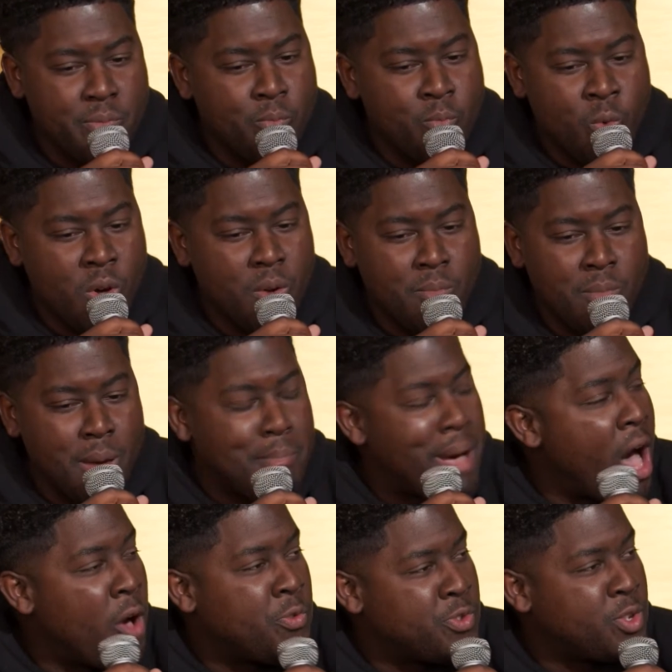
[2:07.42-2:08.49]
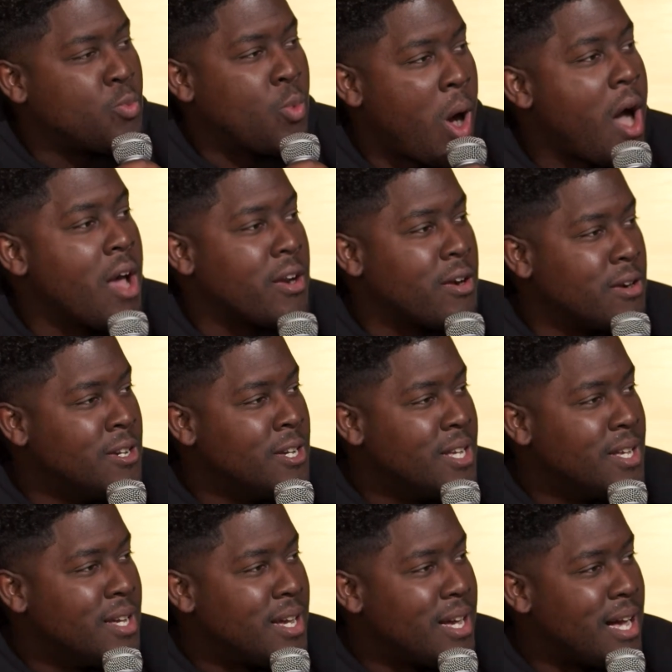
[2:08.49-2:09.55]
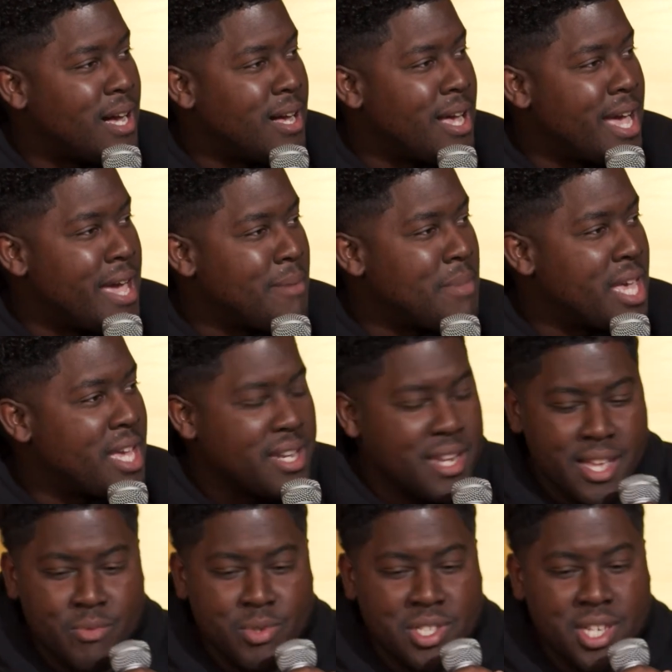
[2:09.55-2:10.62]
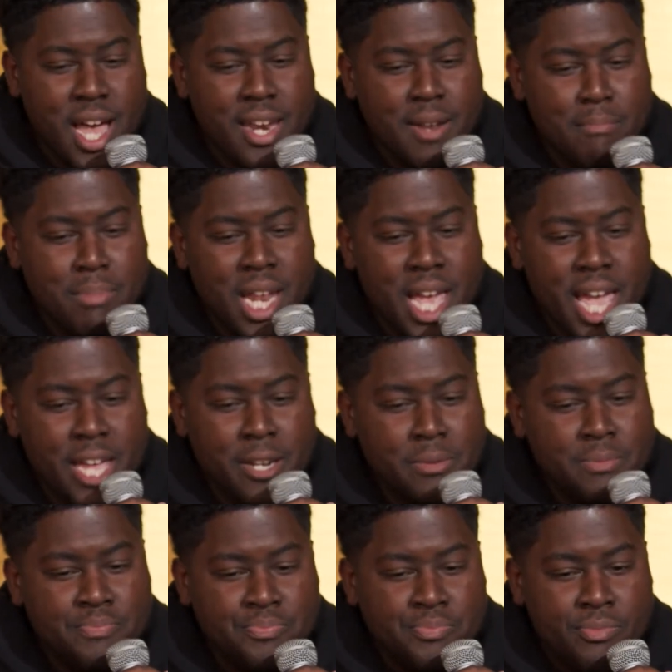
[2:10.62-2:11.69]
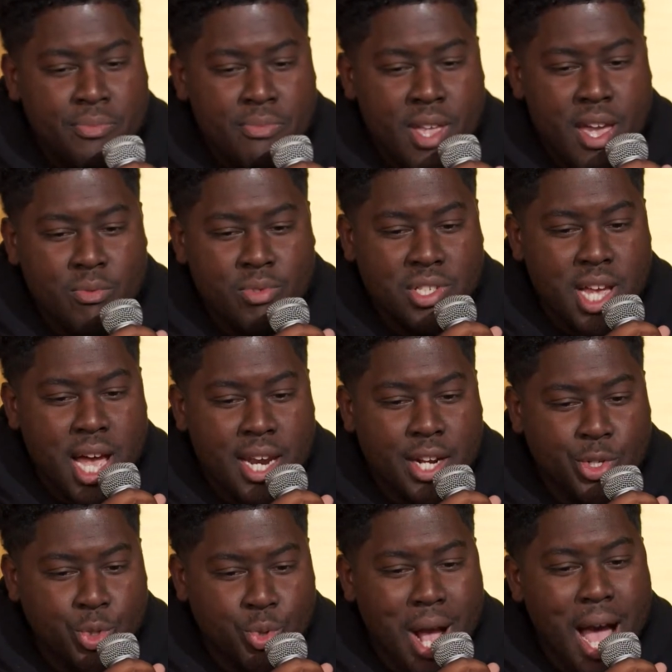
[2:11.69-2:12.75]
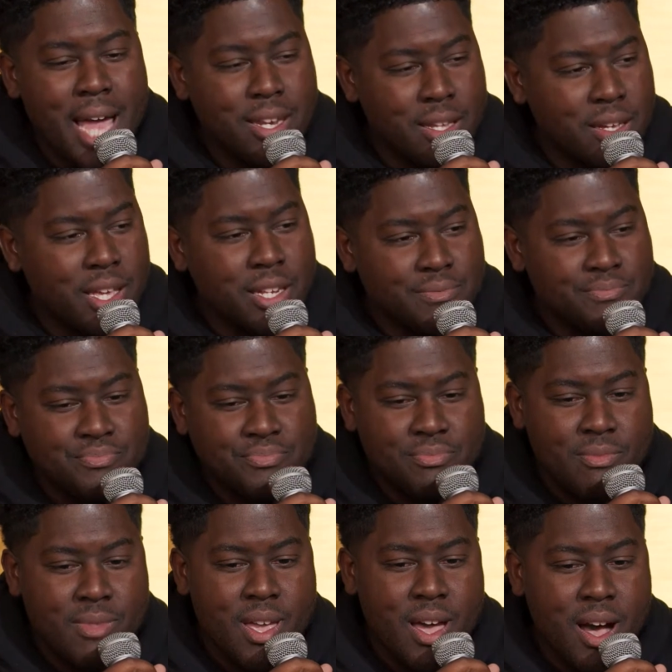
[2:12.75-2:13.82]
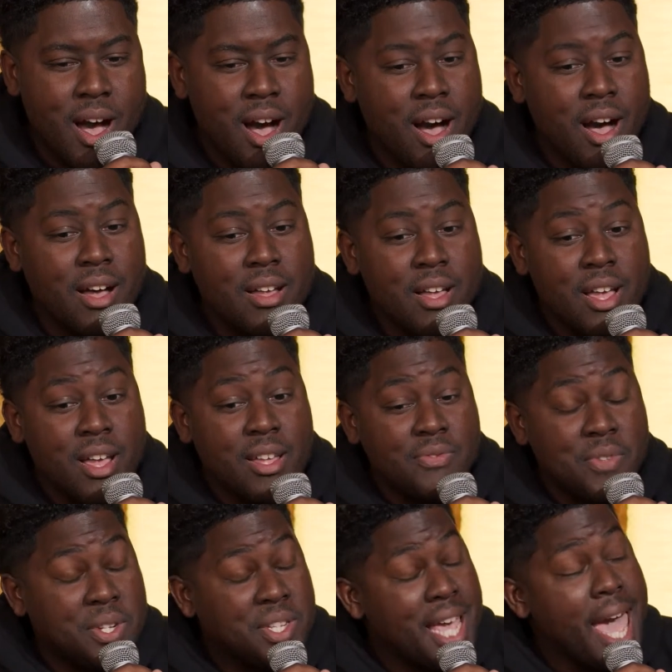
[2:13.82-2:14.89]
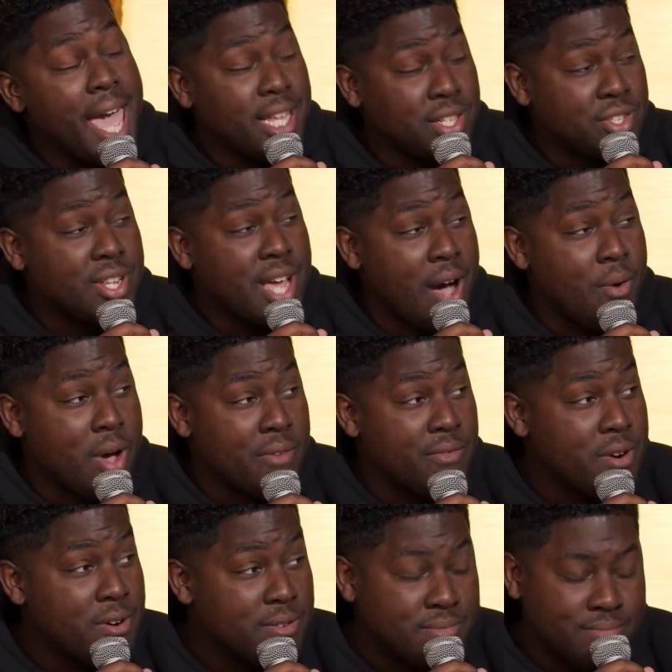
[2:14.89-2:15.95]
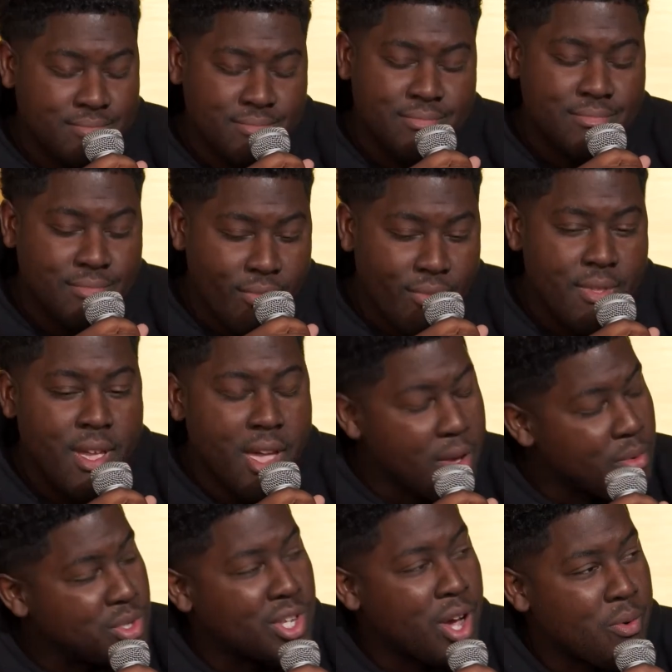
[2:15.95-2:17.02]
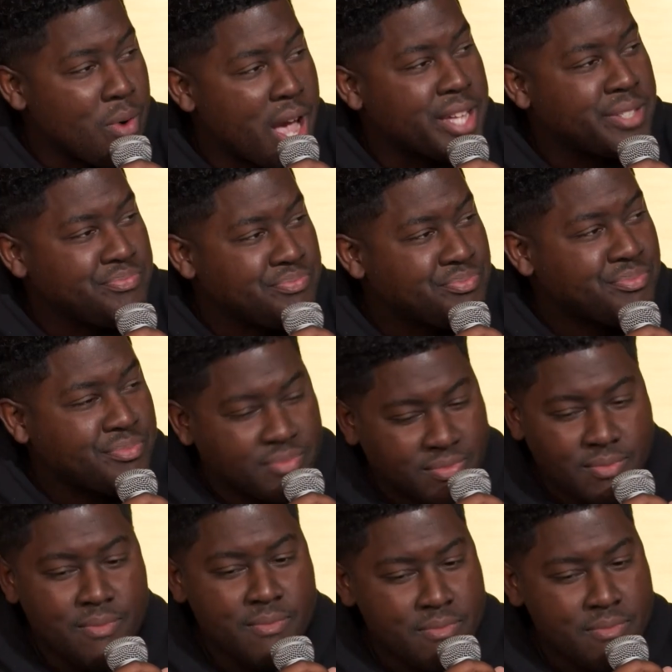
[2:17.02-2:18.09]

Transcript: want my mouth to water. Uh, amen. It was kind of bland. It was kind of dry looking. The taste, however, it was all right. Yeah,